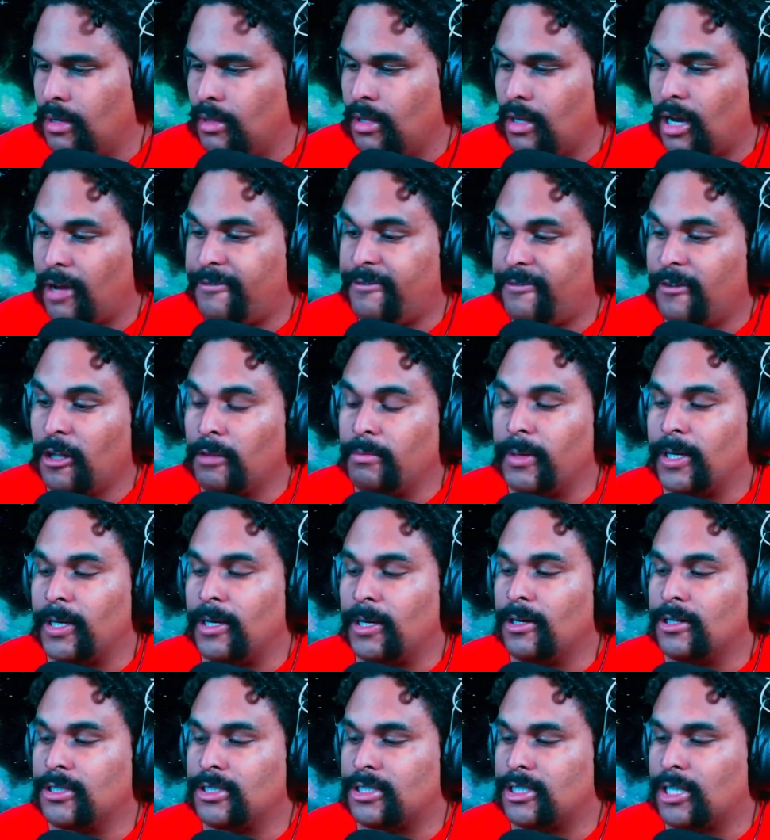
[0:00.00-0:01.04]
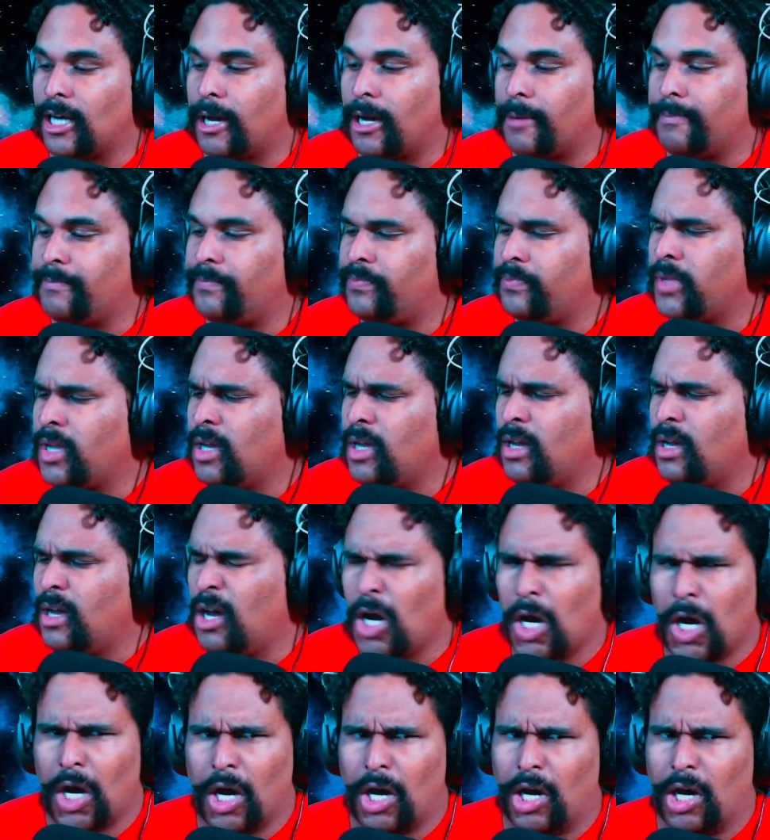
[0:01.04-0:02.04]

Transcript: I felt my heart stop. A